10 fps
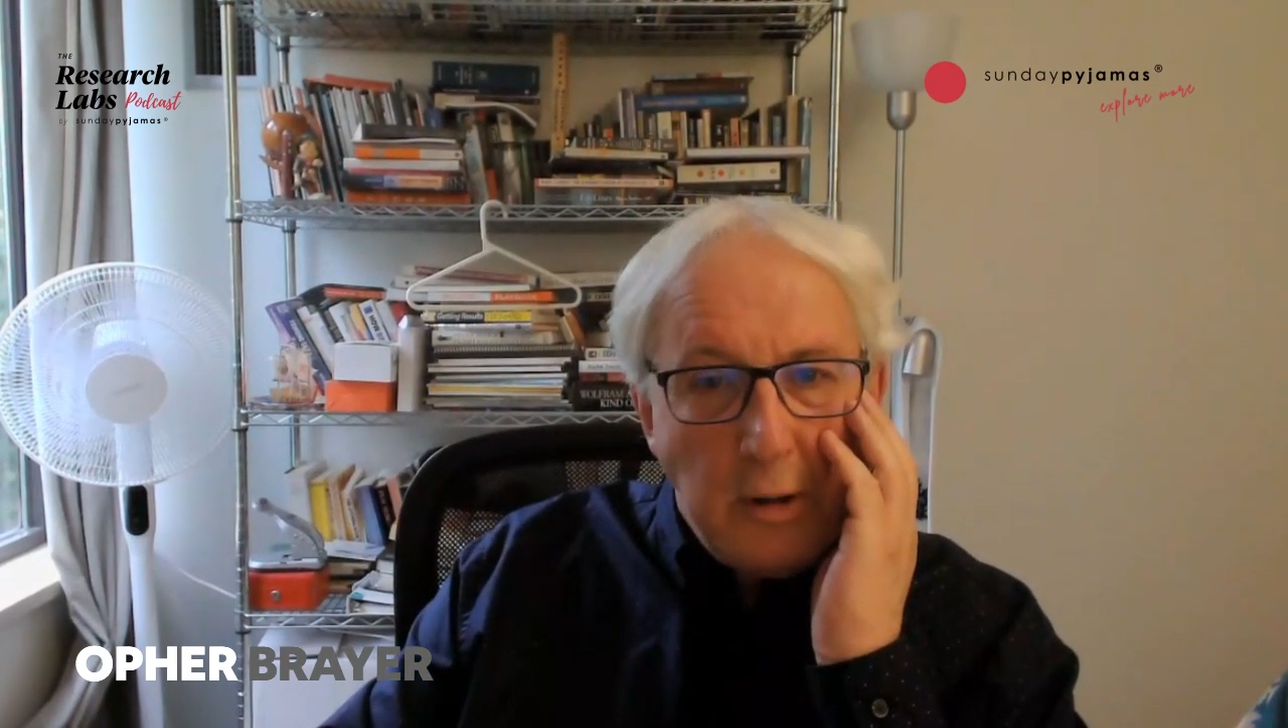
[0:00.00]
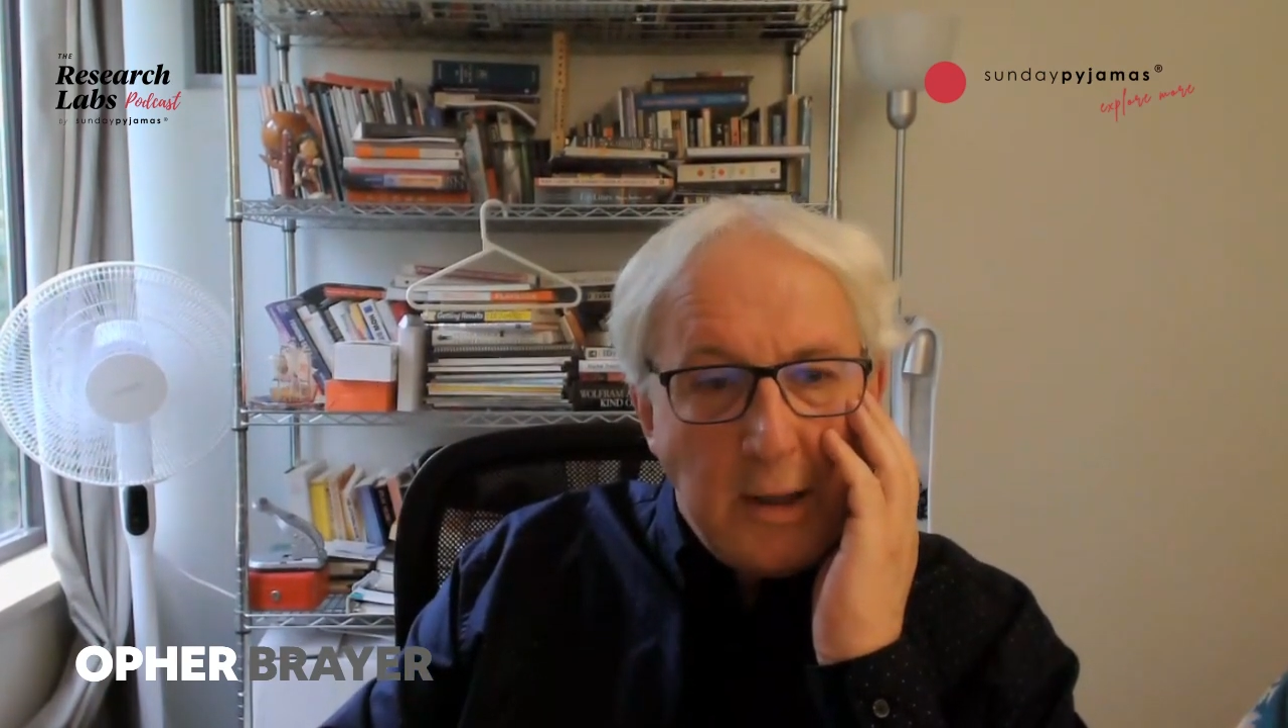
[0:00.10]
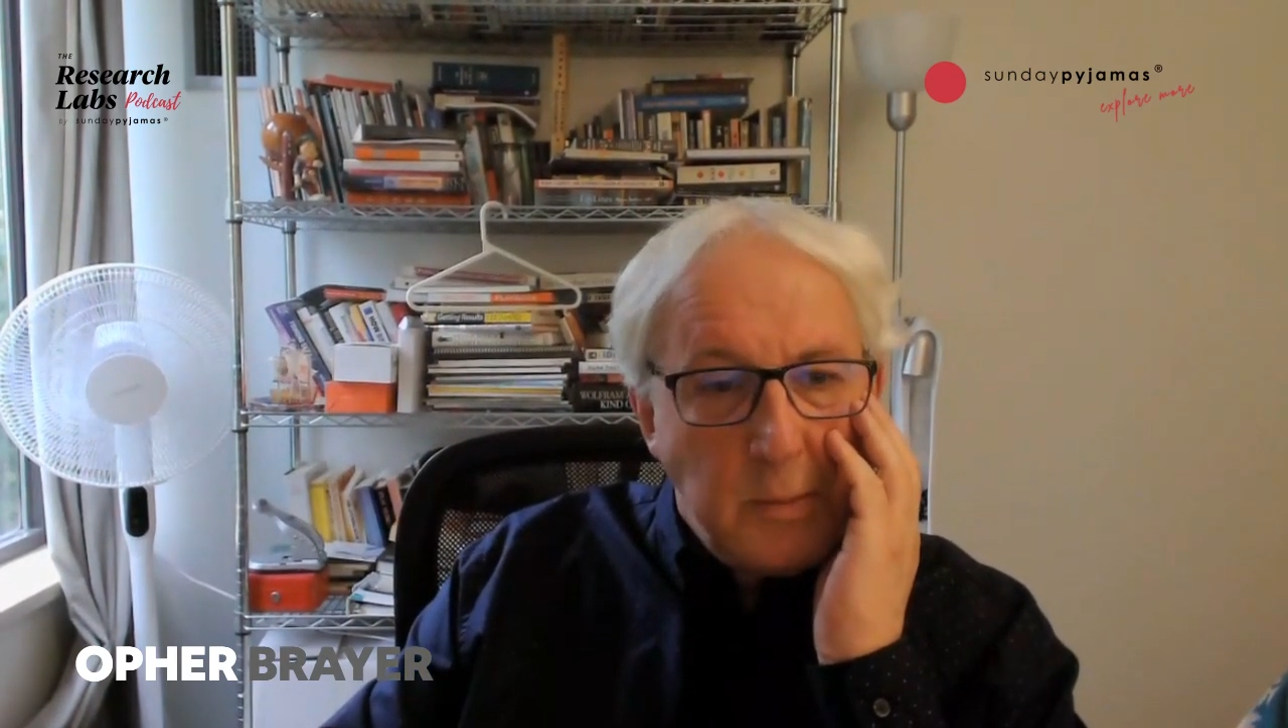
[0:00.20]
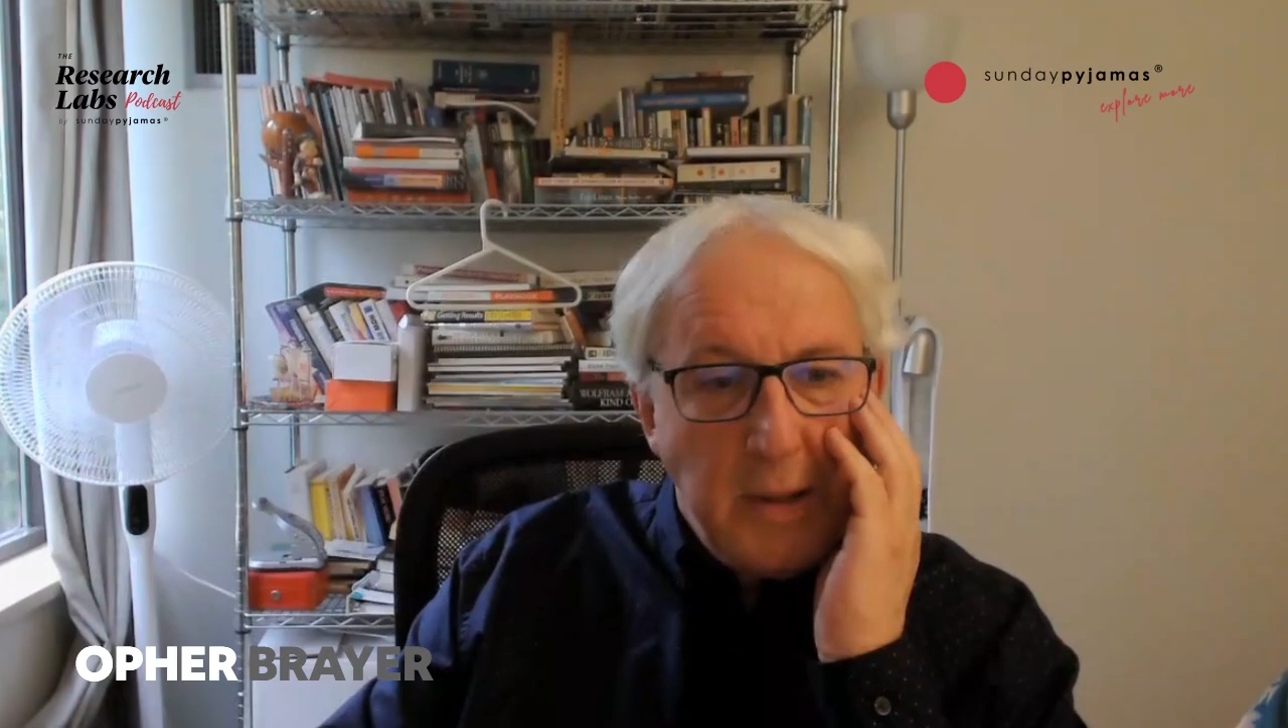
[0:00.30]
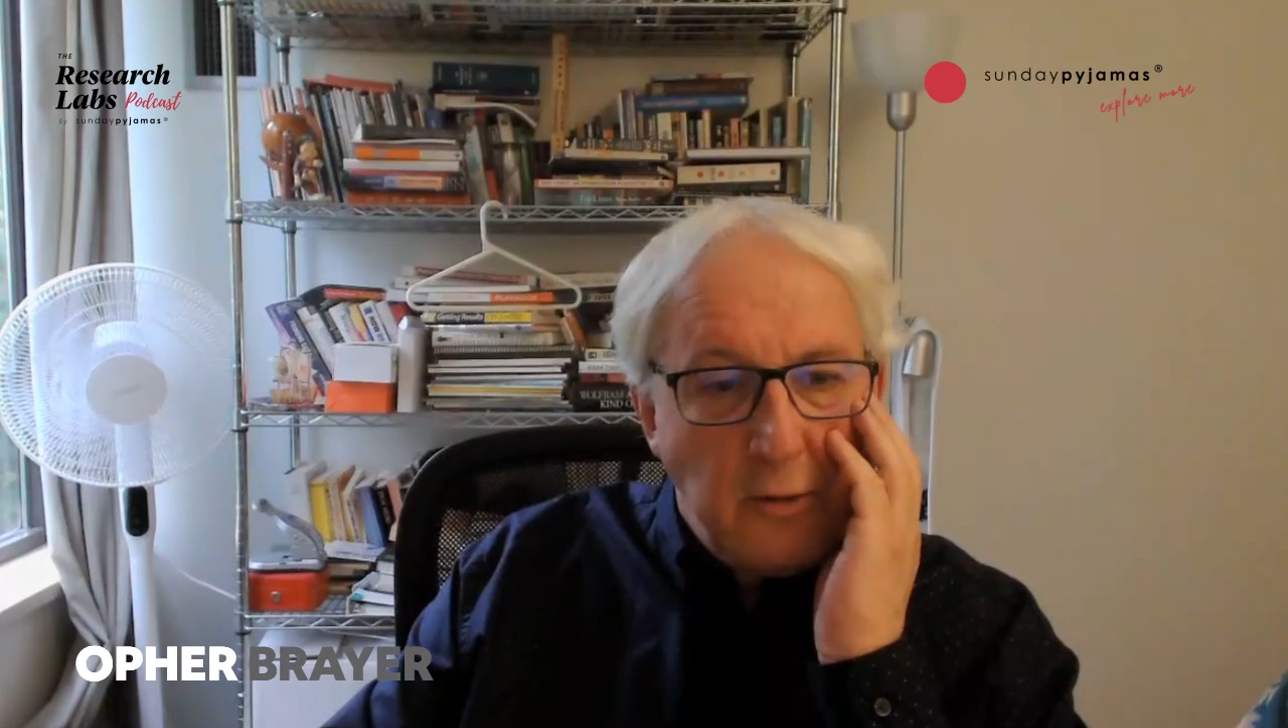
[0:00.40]

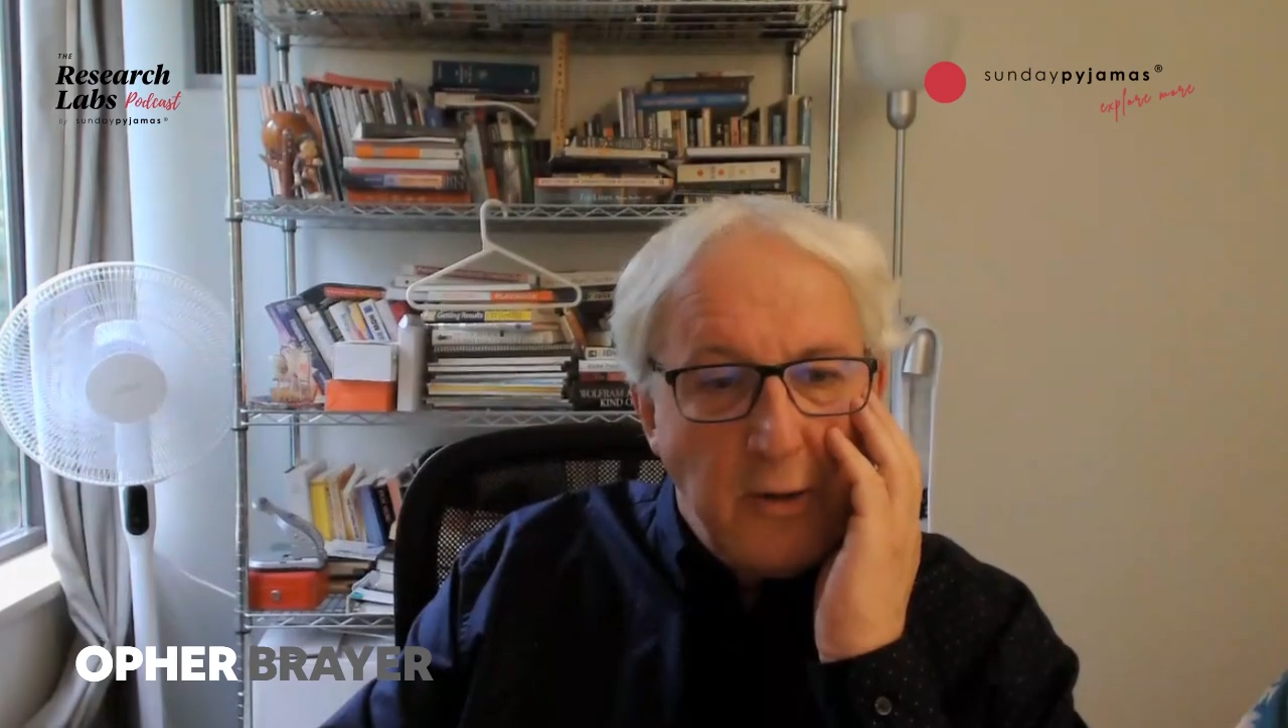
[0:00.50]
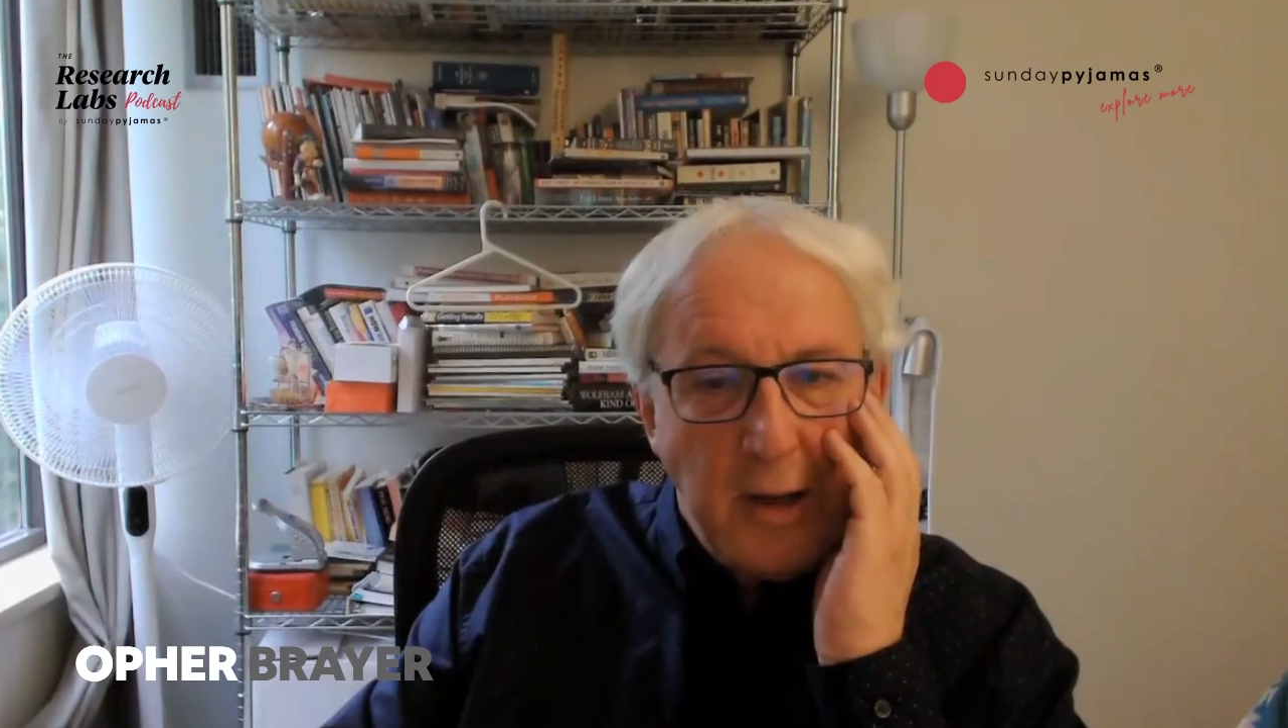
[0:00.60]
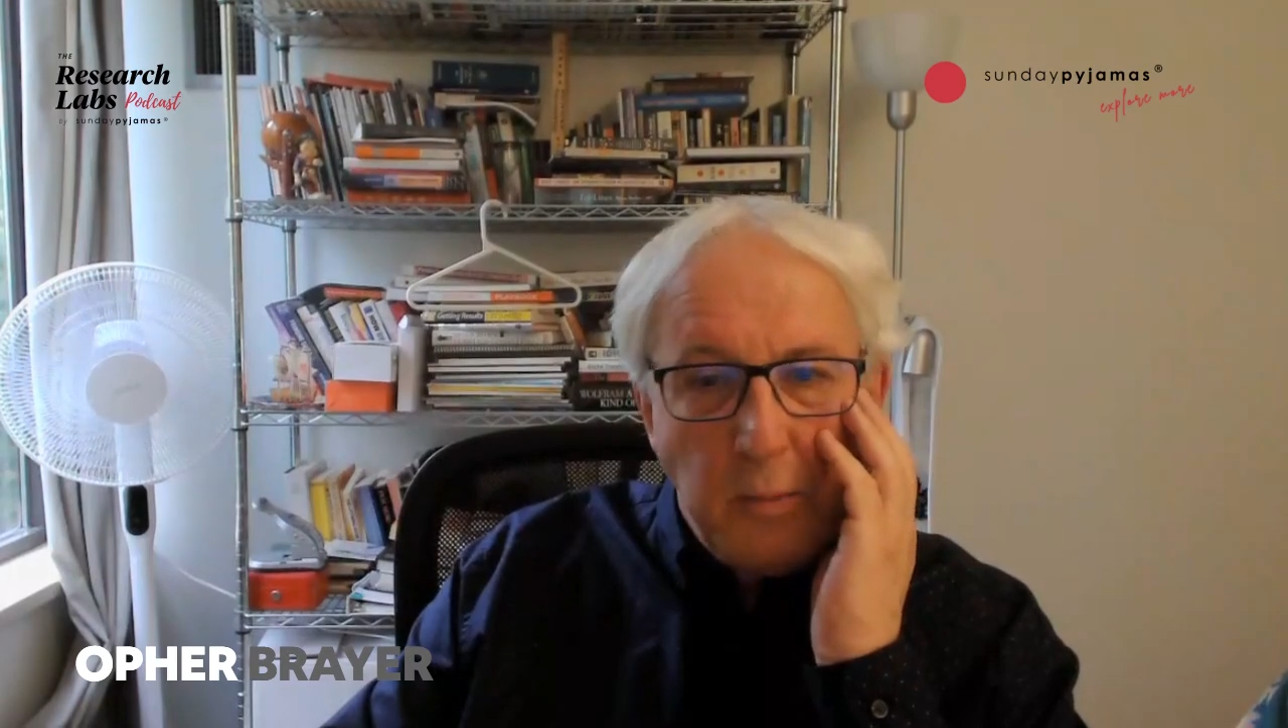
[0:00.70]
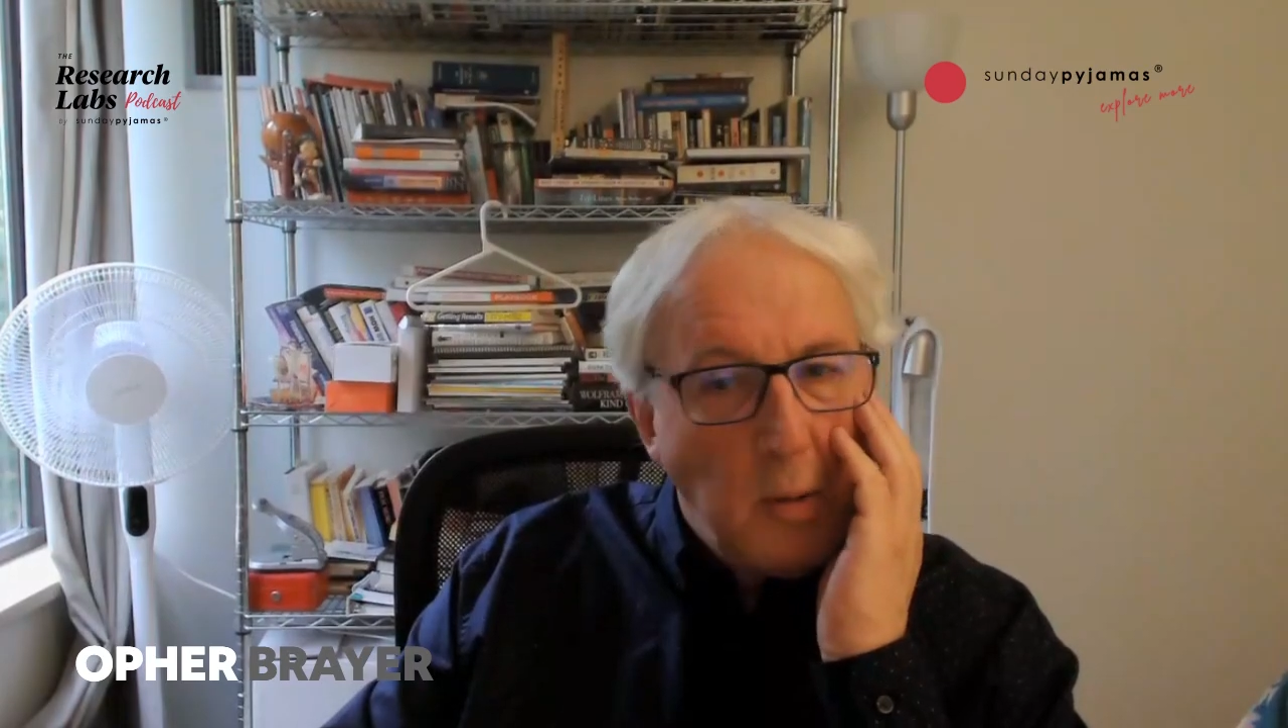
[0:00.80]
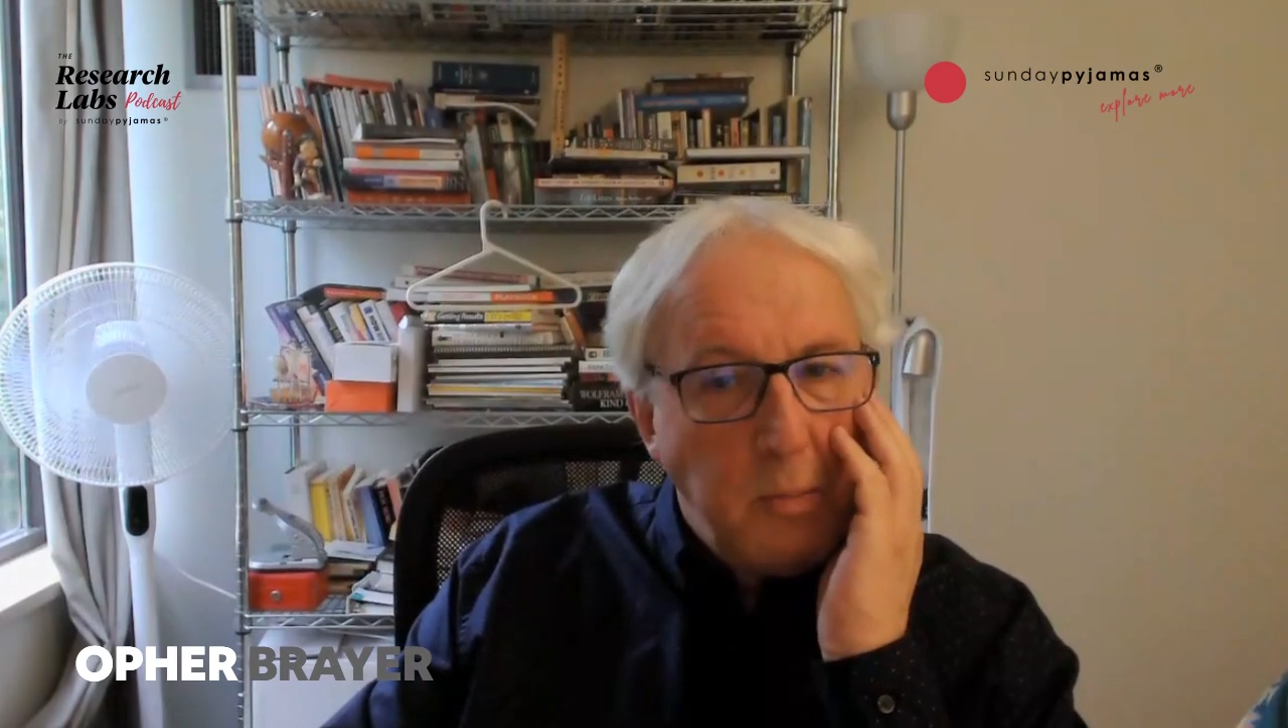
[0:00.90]
has been trained